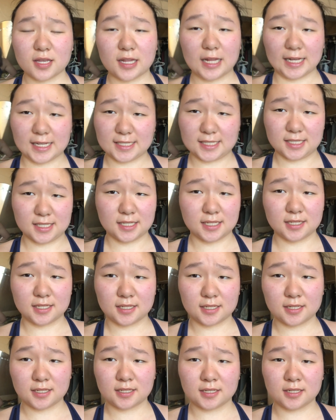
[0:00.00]
Eli's
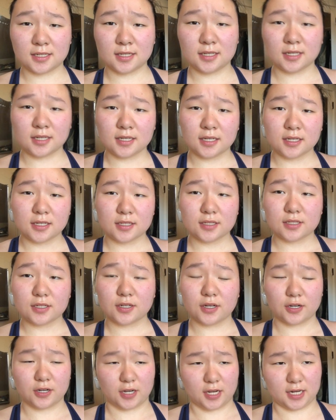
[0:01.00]

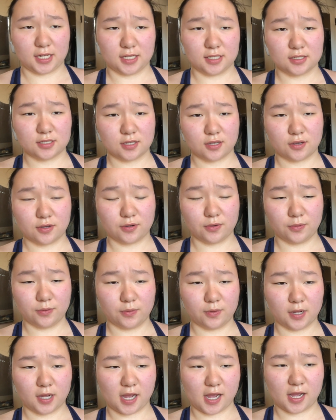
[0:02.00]
already,
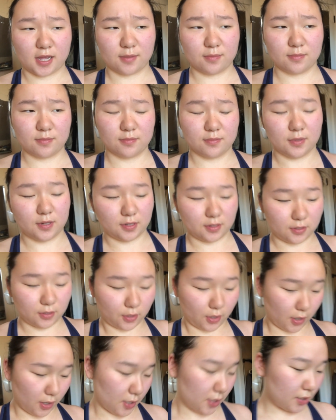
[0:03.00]
so I'm
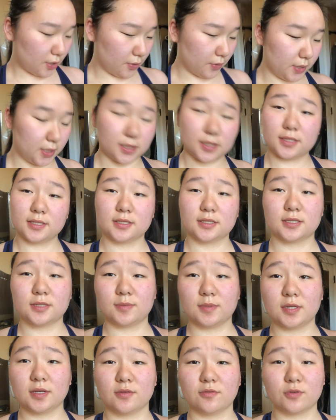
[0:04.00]
not going
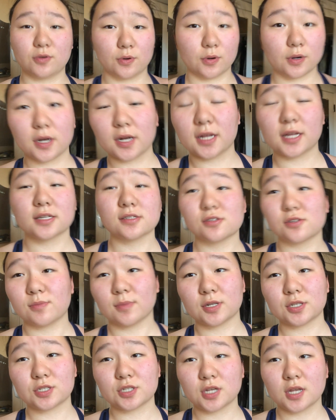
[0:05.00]
to be recording too
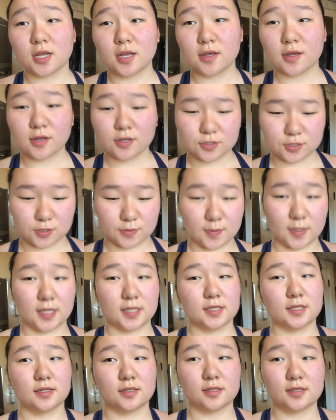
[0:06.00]
much just
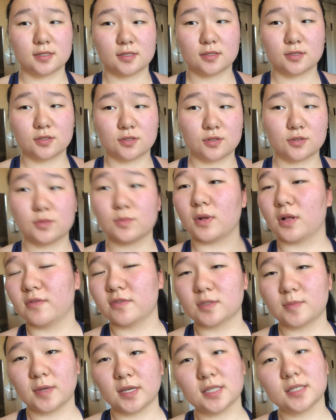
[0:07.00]
because it's too small
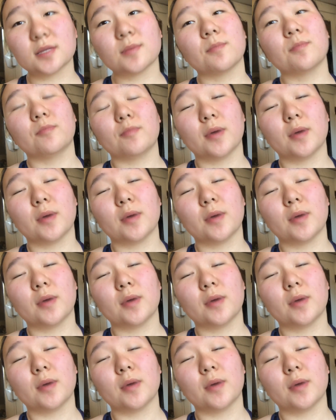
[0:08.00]
of a space,